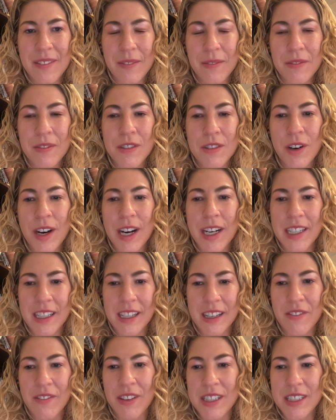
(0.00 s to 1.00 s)
trying to
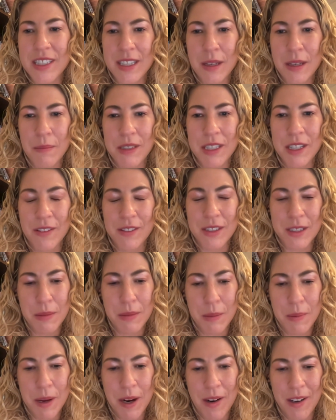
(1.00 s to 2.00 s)
convince themselves to
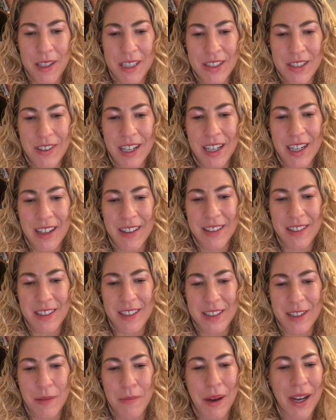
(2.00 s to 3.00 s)
be parents right now
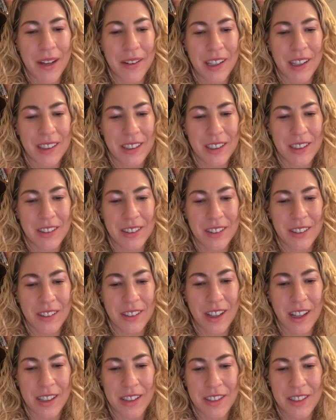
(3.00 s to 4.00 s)
since our biological
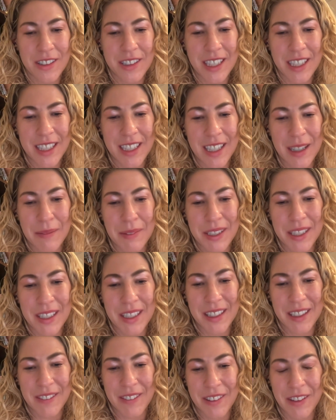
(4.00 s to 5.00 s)
clocks are ticking, but they
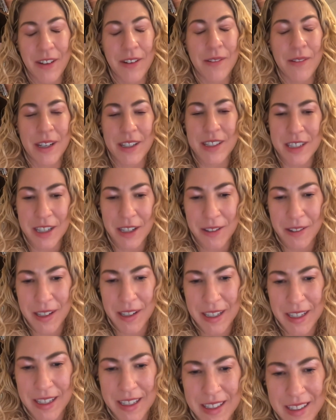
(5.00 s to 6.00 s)
like really don't want to do
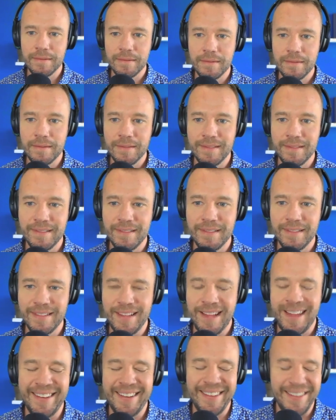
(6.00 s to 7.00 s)
it. But I feel
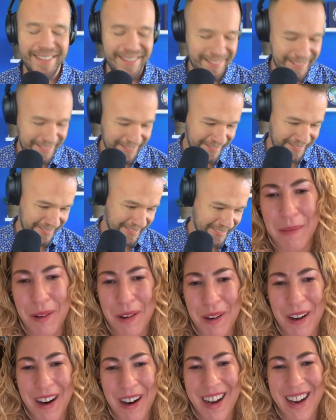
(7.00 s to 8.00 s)
like for you, it would be a lot
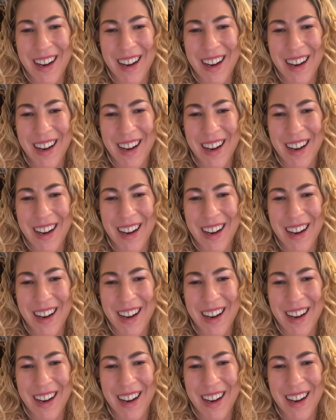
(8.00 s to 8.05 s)
more